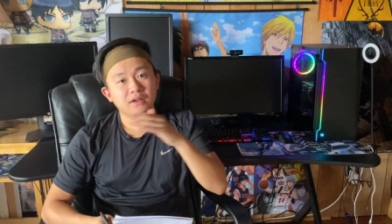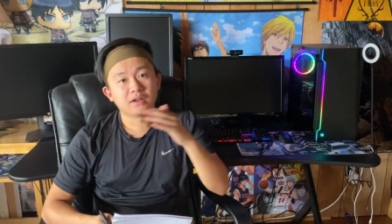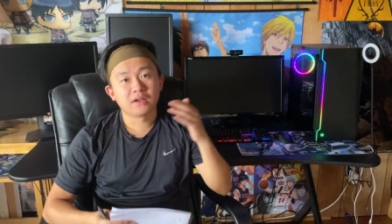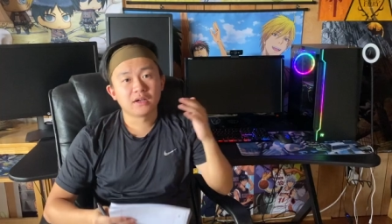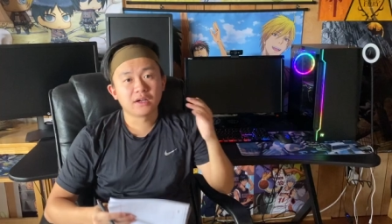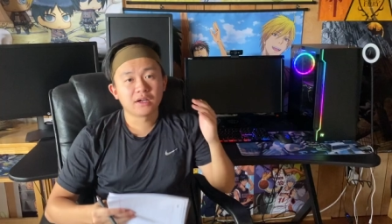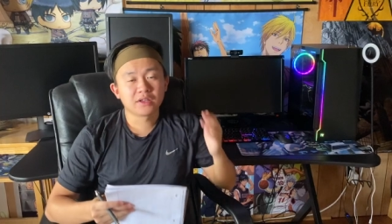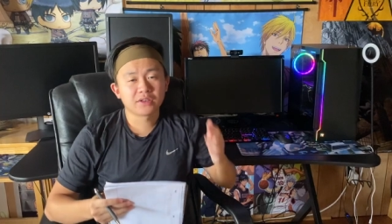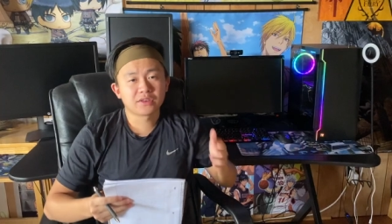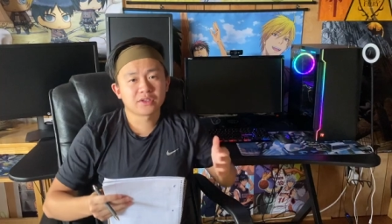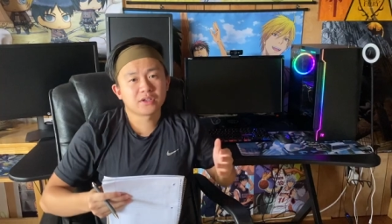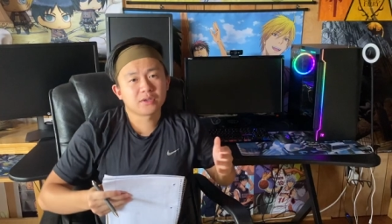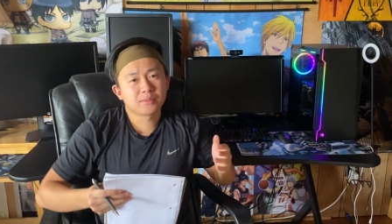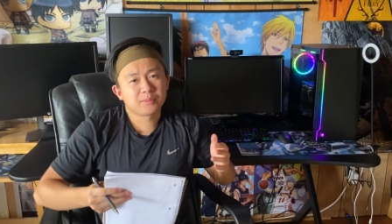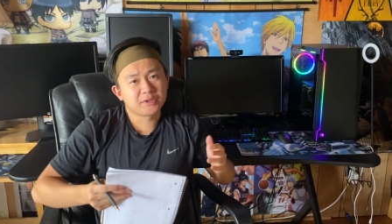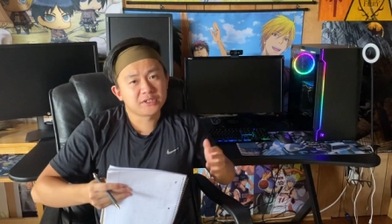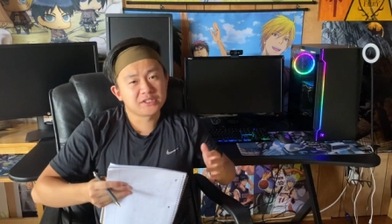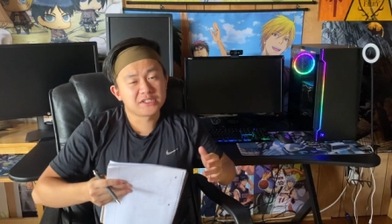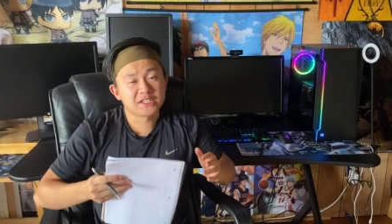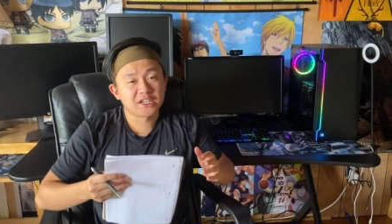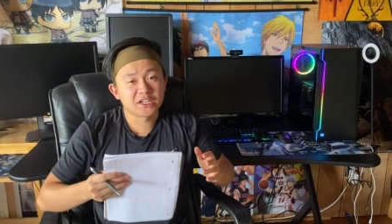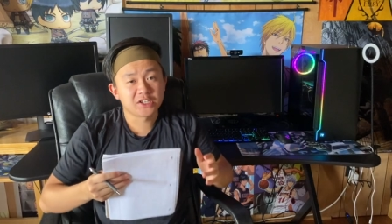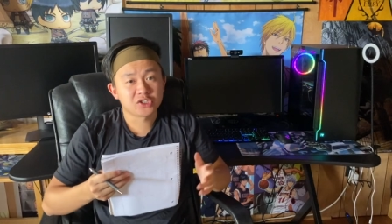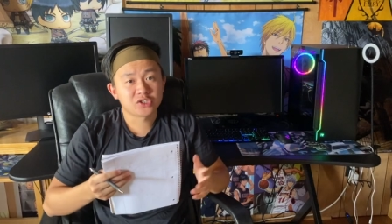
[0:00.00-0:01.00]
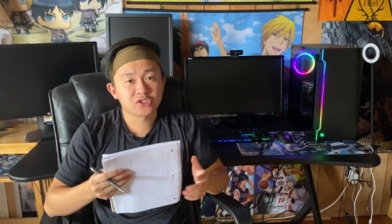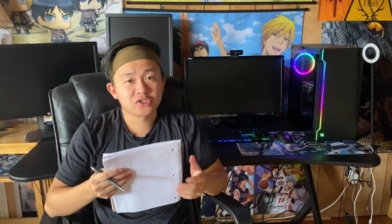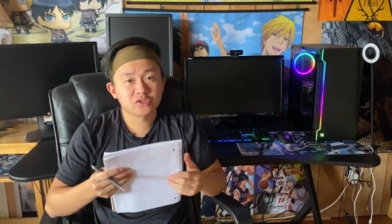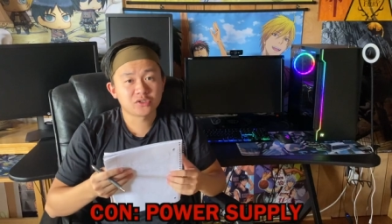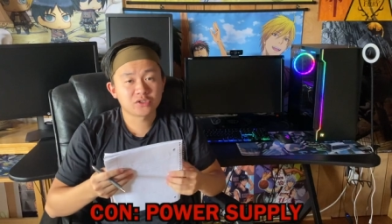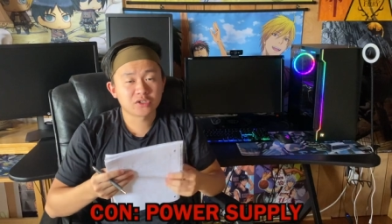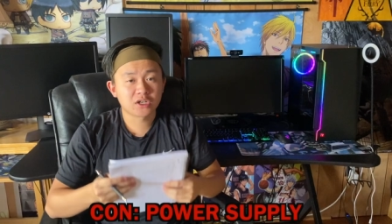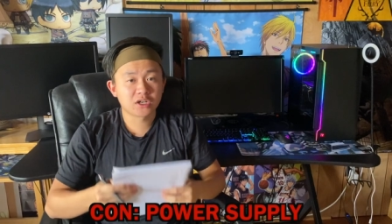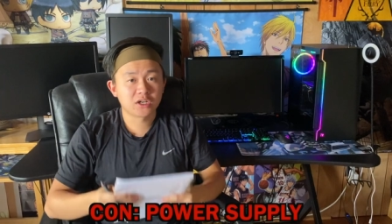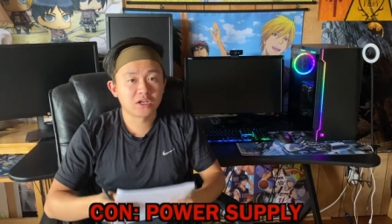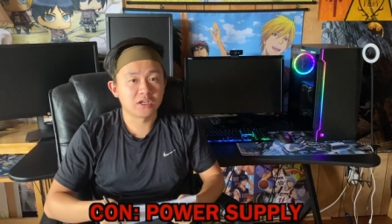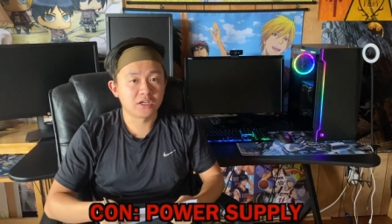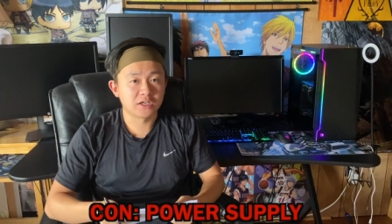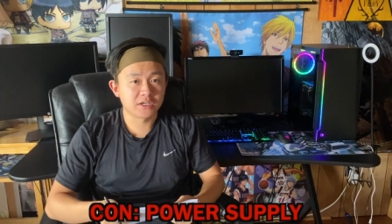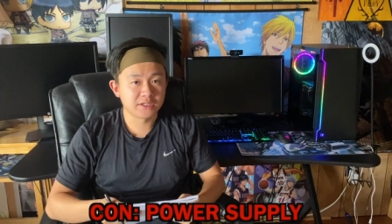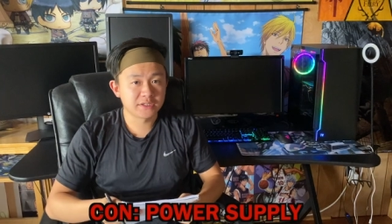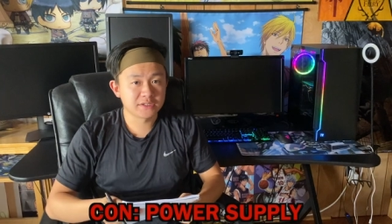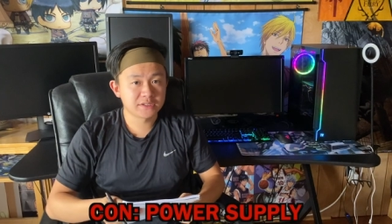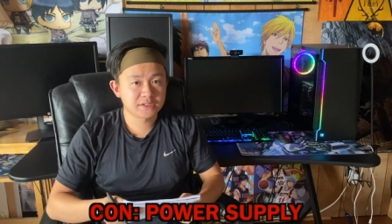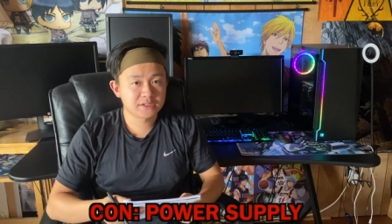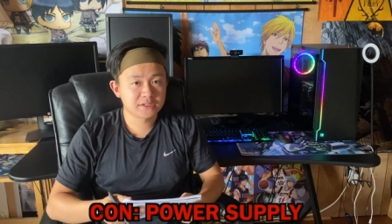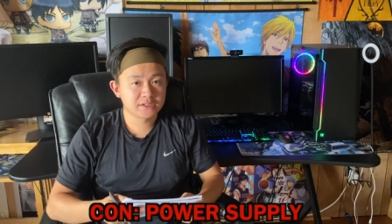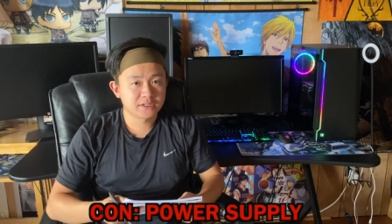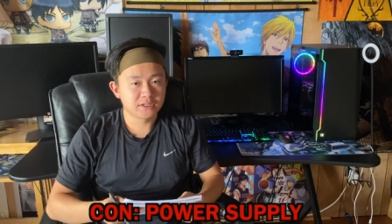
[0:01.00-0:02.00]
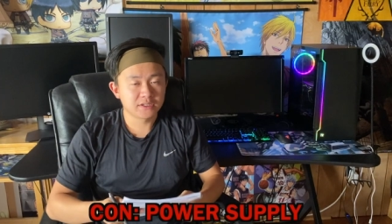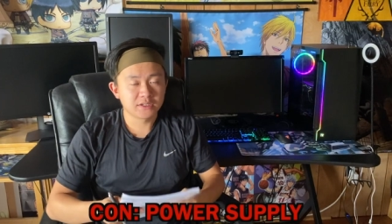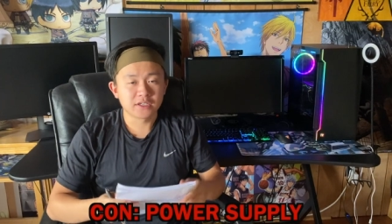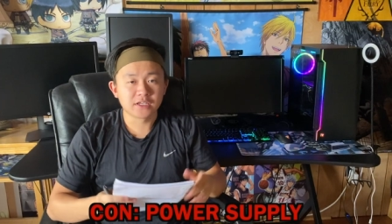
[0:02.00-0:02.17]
other potential cons,